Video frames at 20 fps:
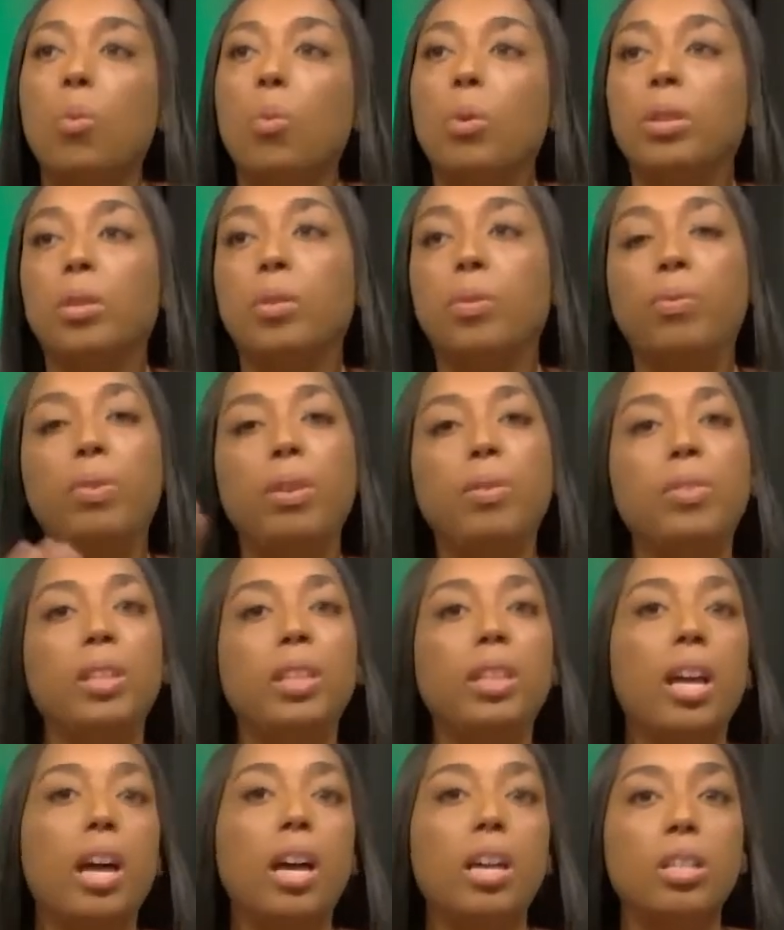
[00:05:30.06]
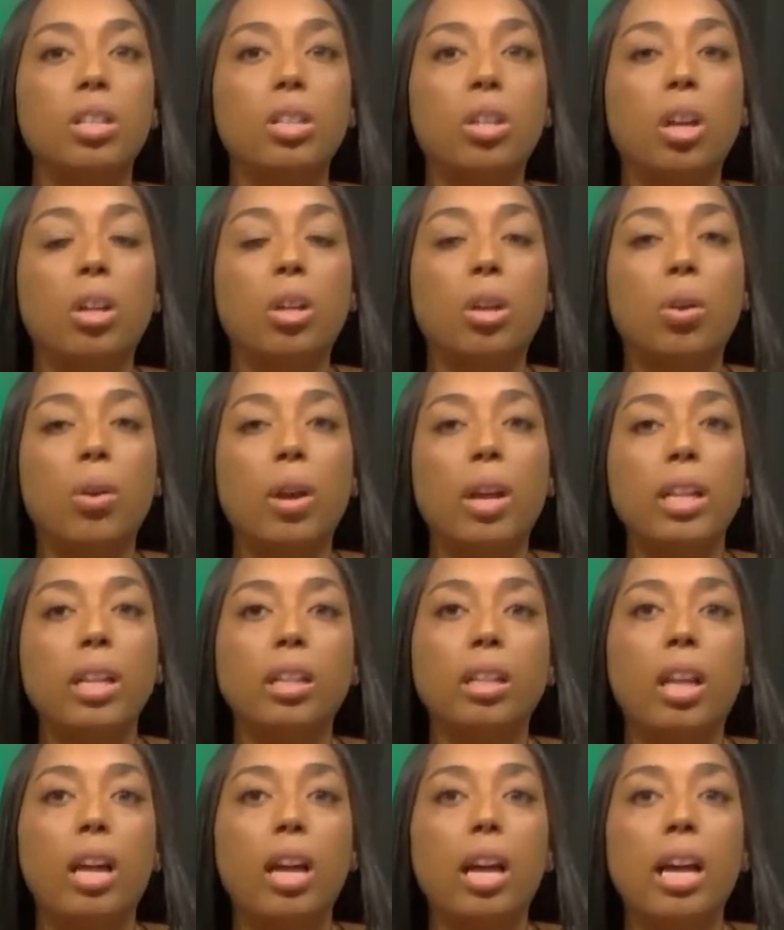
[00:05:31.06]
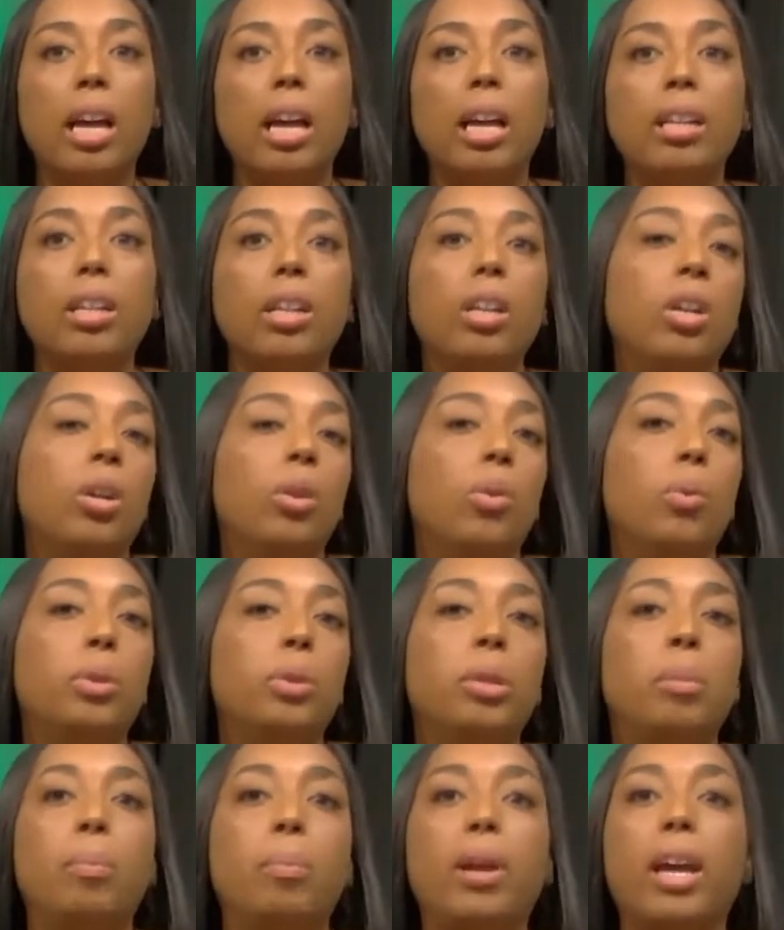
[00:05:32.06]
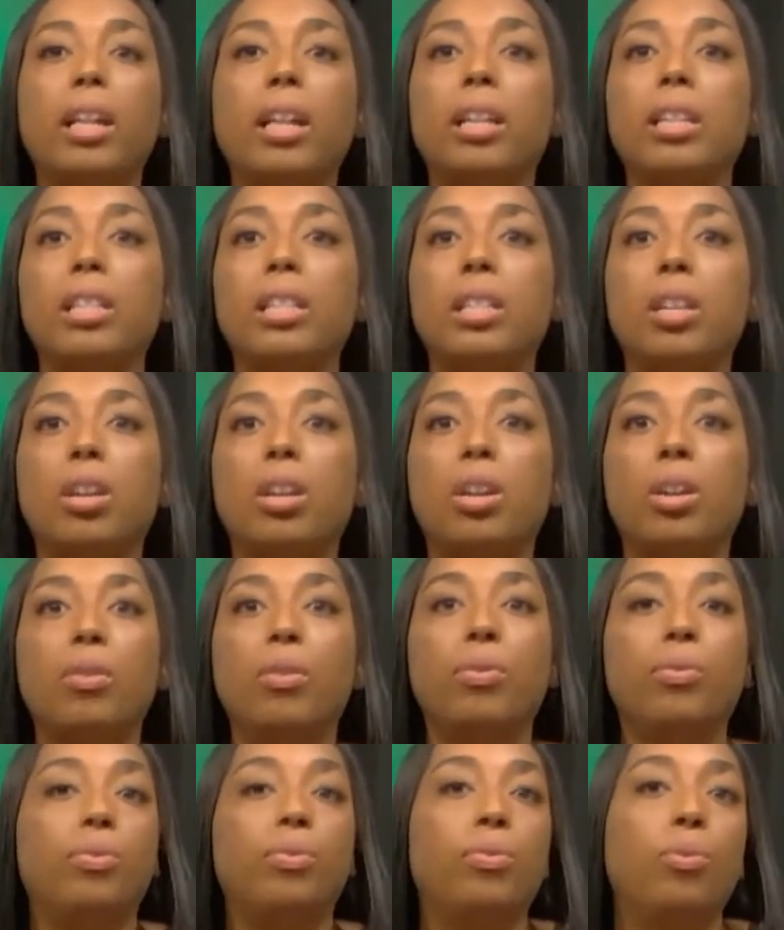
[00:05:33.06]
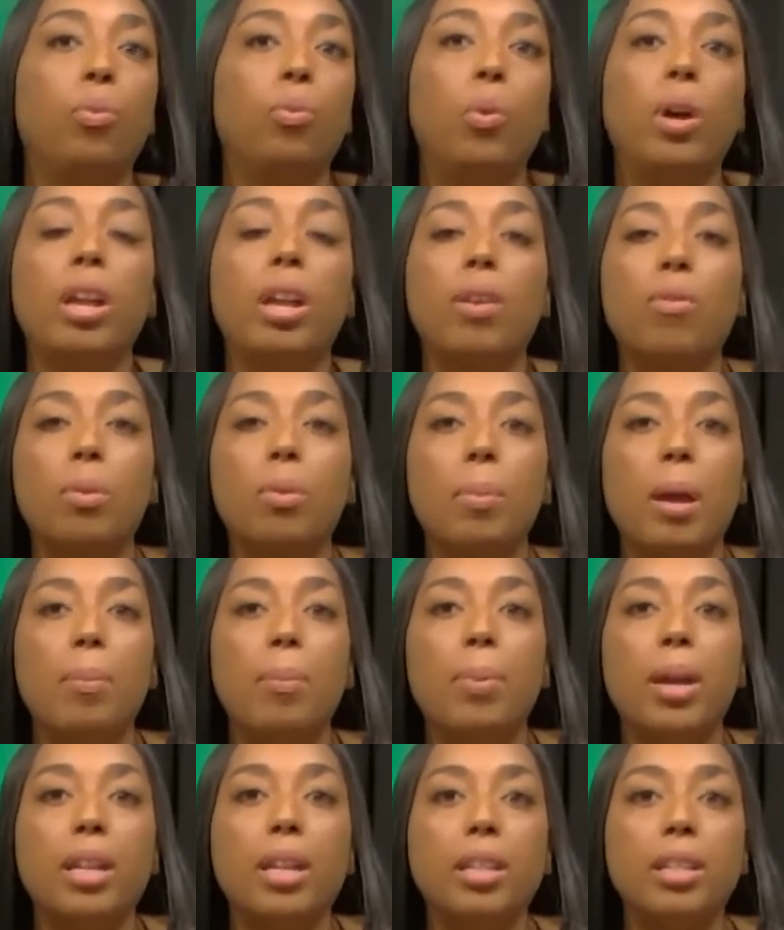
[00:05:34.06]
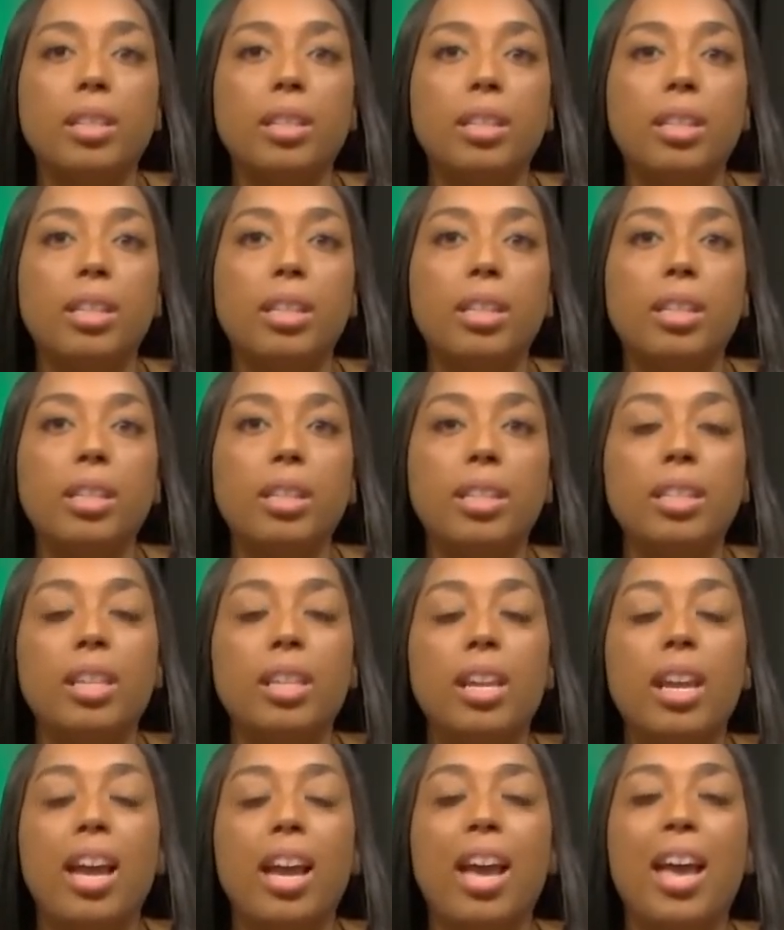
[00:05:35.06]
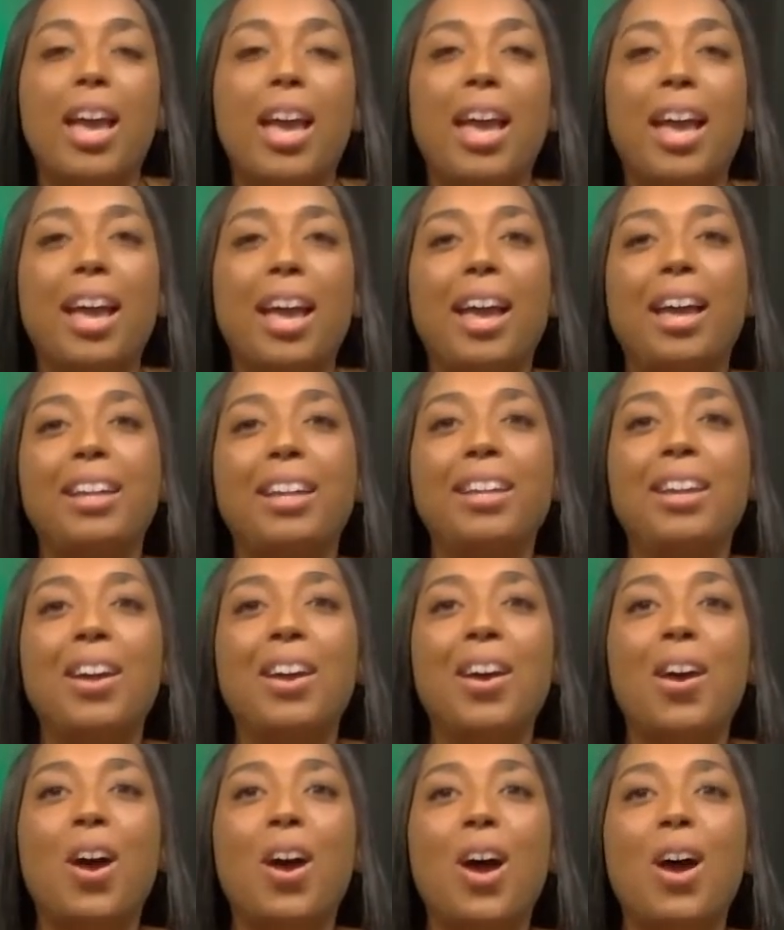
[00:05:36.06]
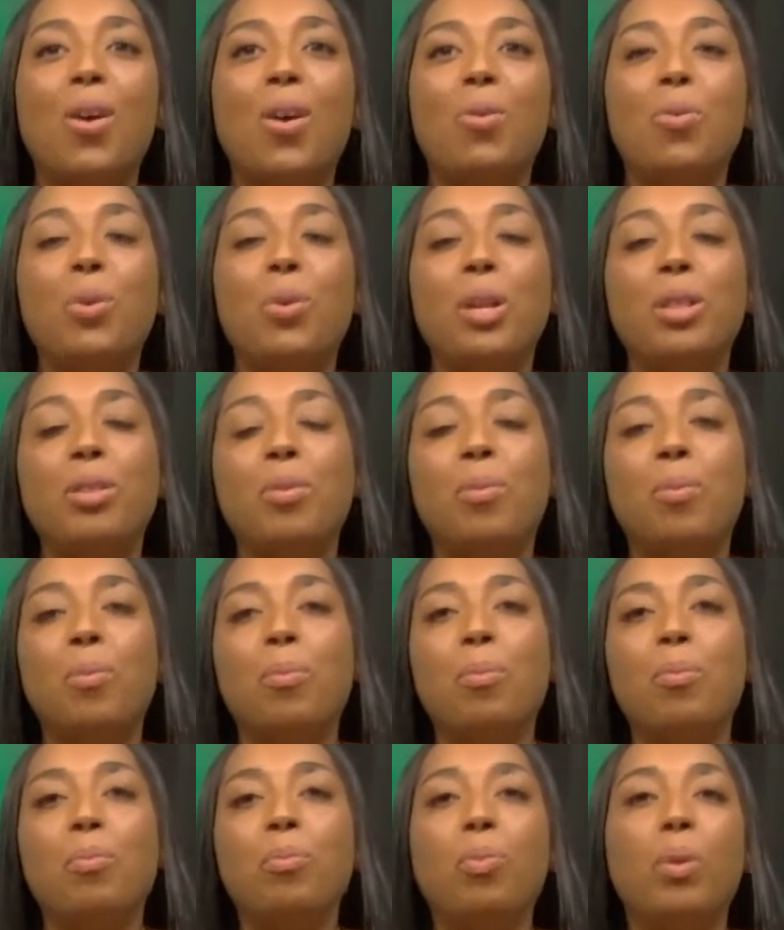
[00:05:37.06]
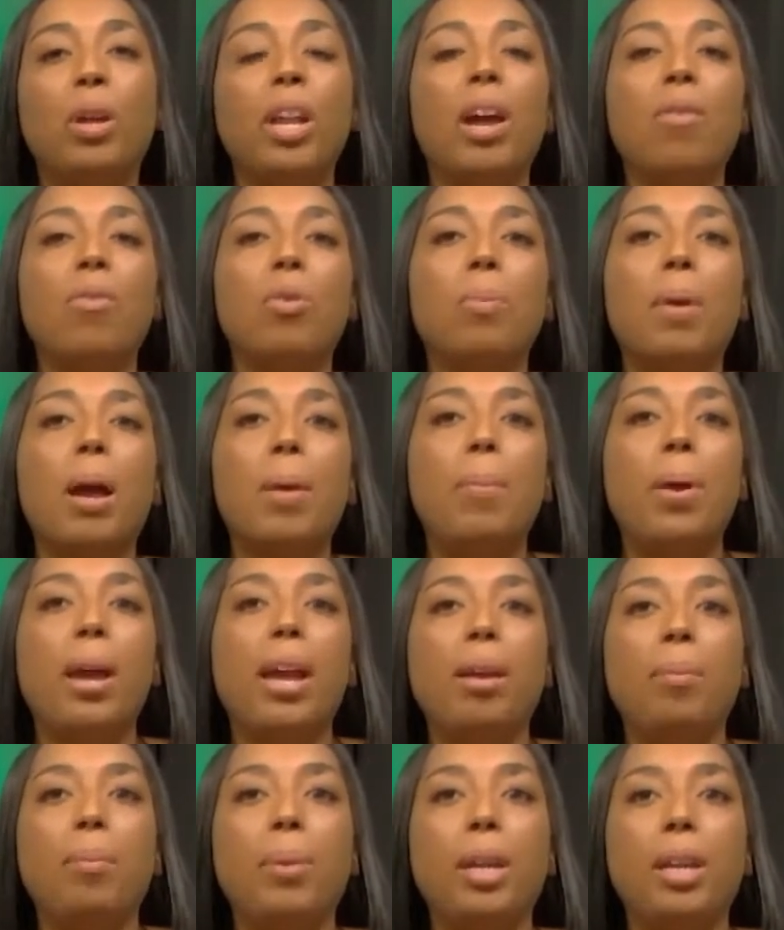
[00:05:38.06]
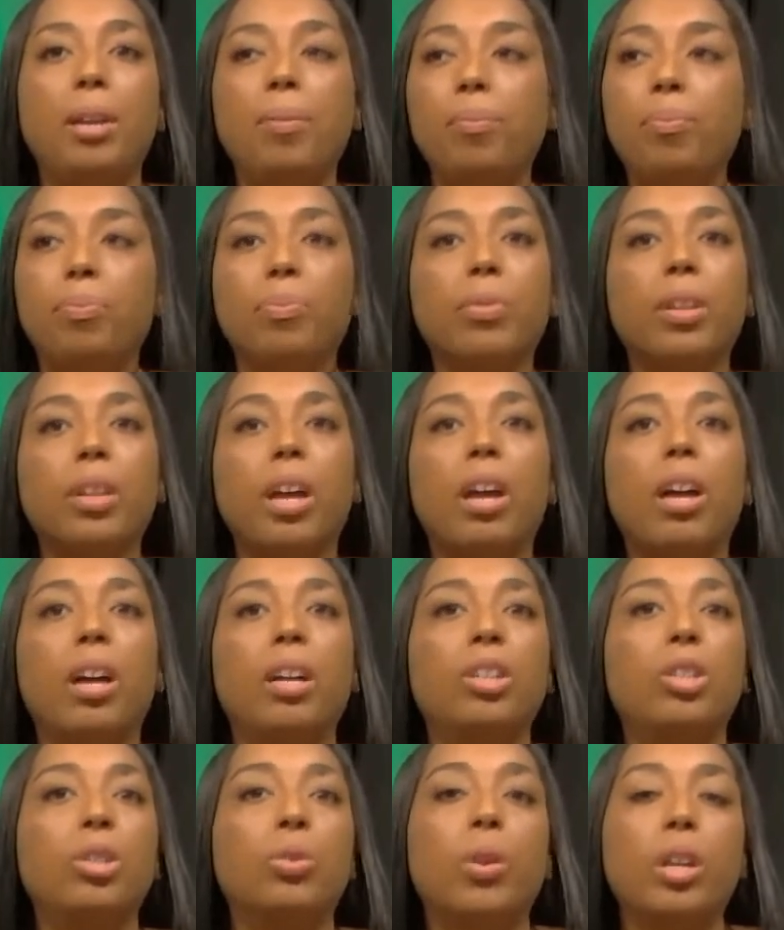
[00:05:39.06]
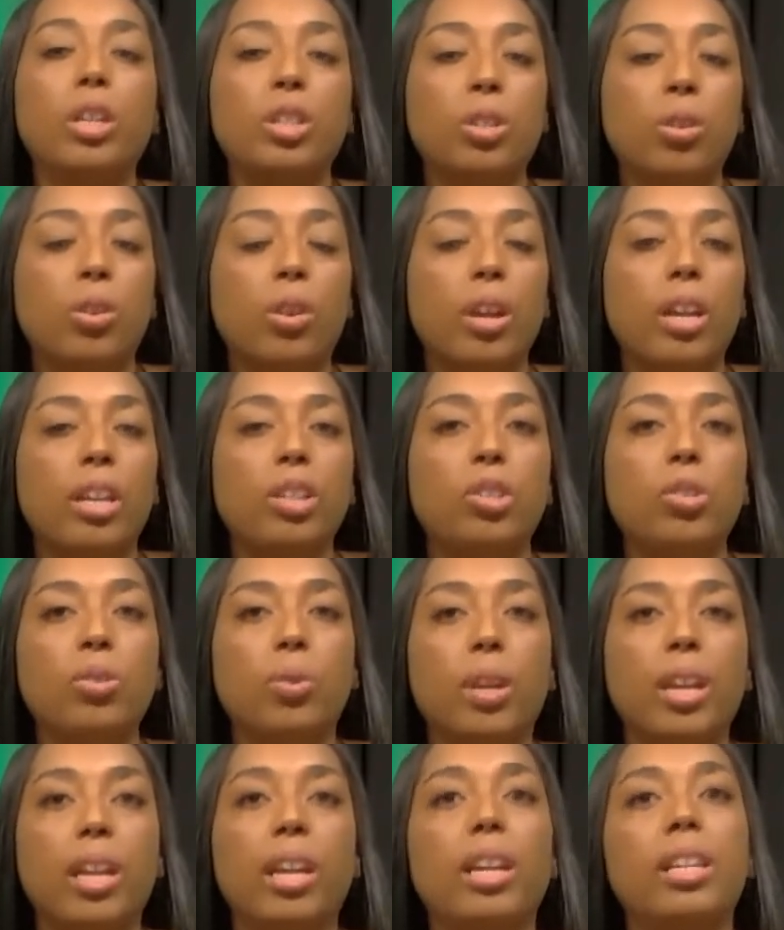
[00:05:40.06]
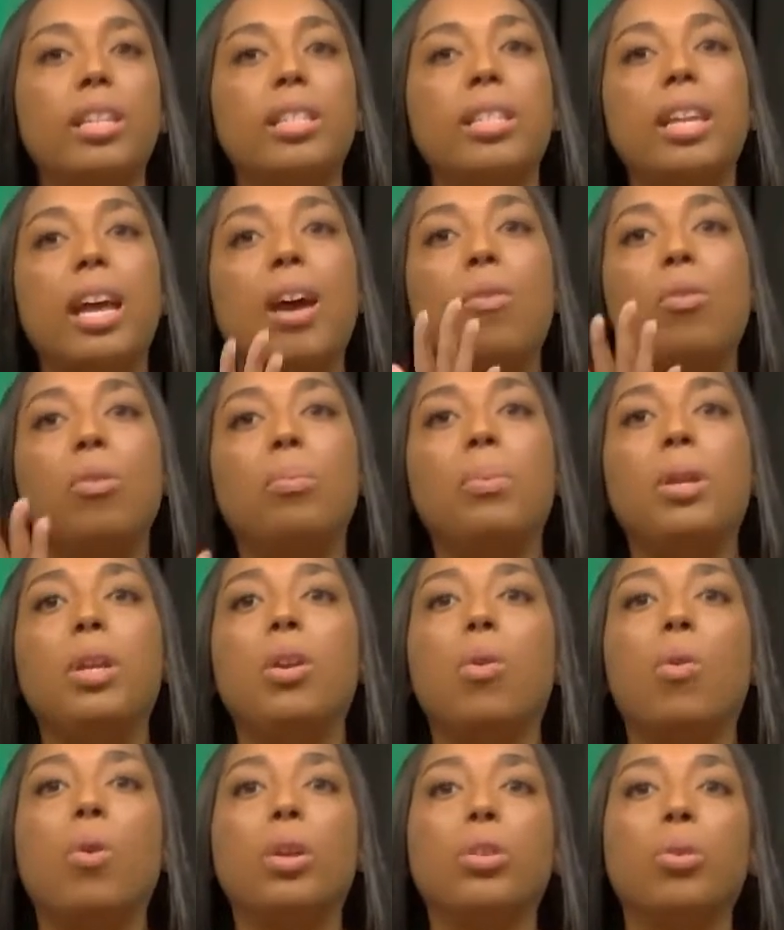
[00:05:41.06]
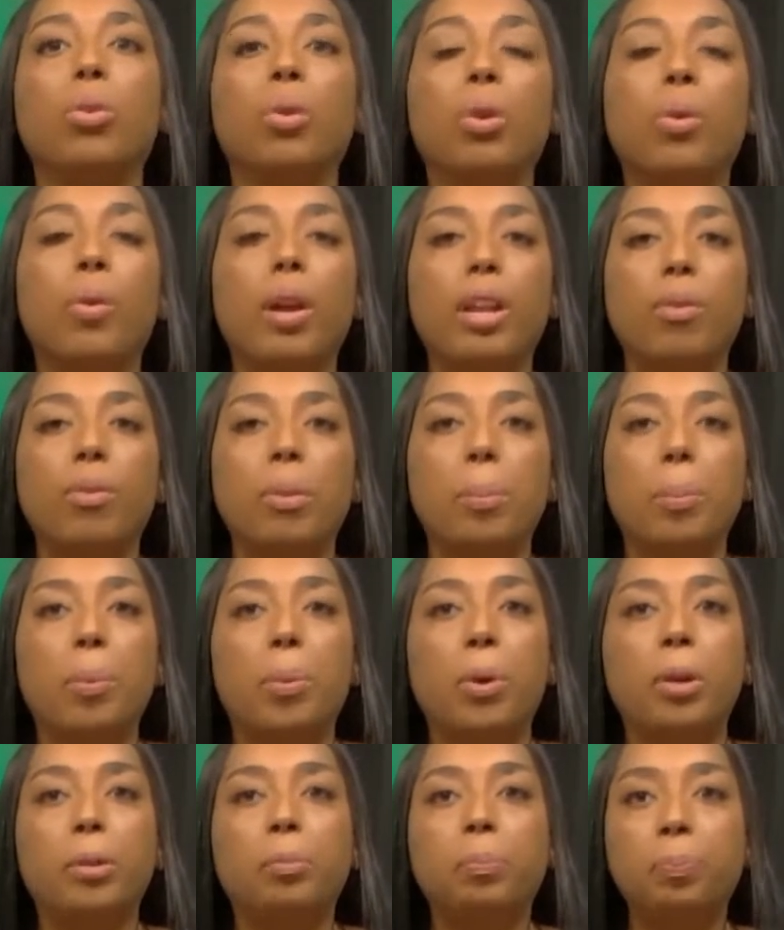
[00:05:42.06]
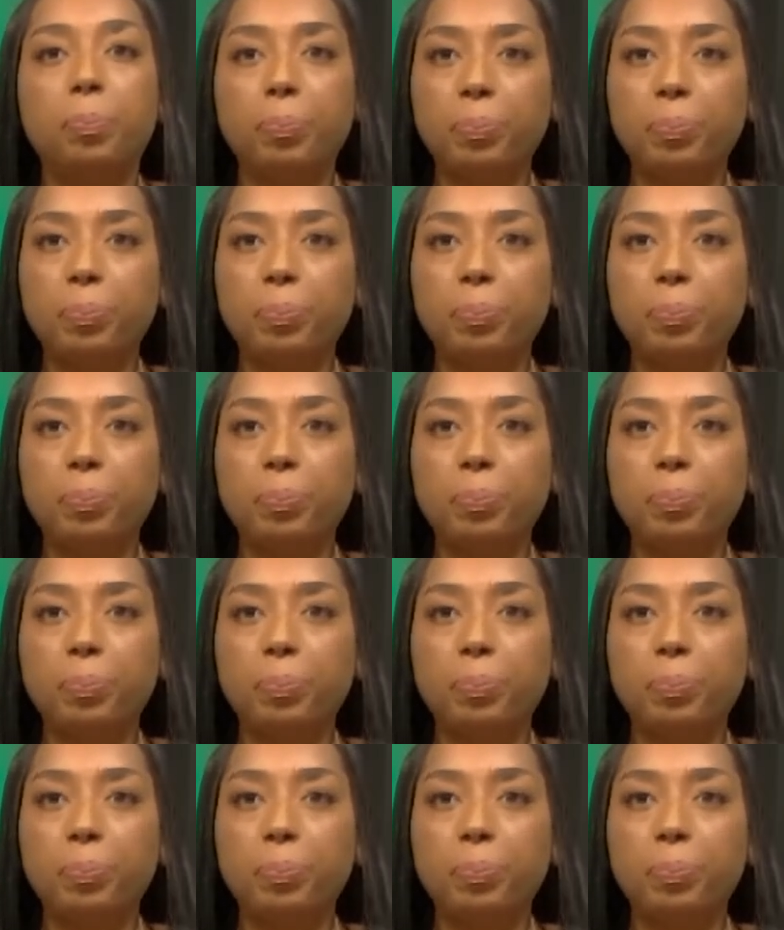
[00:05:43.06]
with a $50,000 credit line, with a balance of whatever my balance is, and with whatever my payment structure or history is, that will be on your credit report.